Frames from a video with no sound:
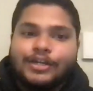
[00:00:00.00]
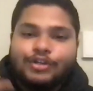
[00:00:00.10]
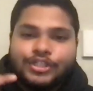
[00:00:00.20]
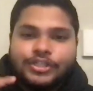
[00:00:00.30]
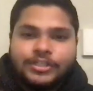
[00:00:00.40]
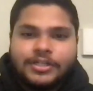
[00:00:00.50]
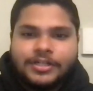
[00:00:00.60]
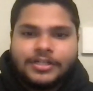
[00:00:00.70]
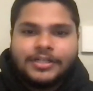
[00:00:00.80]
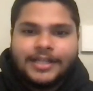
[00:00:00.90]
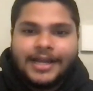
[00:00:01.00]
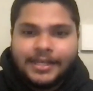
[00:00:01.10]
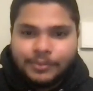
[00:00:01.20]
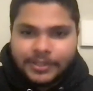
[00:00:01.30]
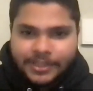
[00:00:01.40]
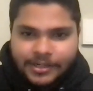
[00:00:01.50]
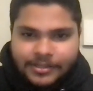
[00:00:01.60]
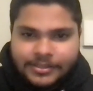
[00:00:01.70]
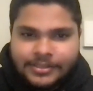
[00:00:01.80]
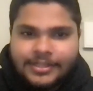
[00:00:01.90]
Christian Kirk, 91
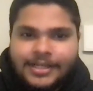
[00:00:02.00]
yards.